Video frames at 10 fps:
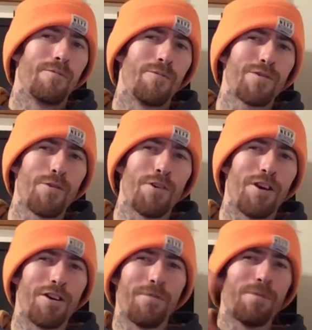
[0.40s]
What's going
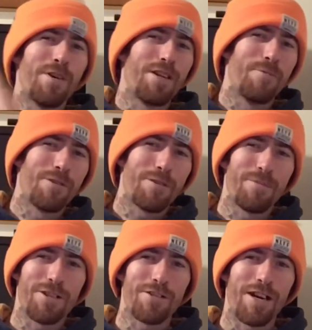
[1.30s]
on, everybody, and
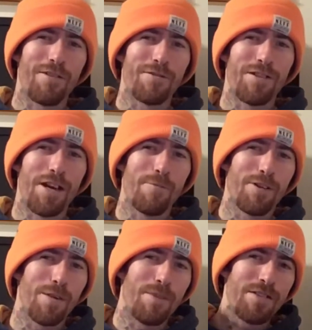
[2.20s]
welcome to the channel. Today
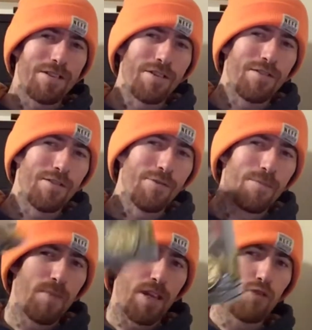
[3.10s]
we're gonna bust
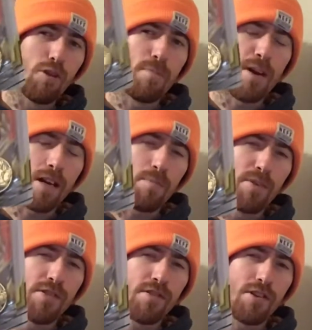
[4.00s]
into a 3-pack
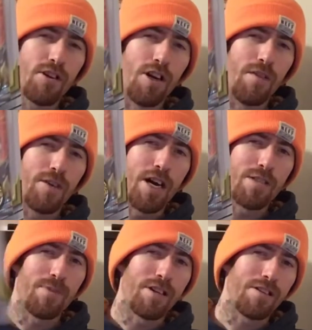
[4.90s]
booster of Cosmic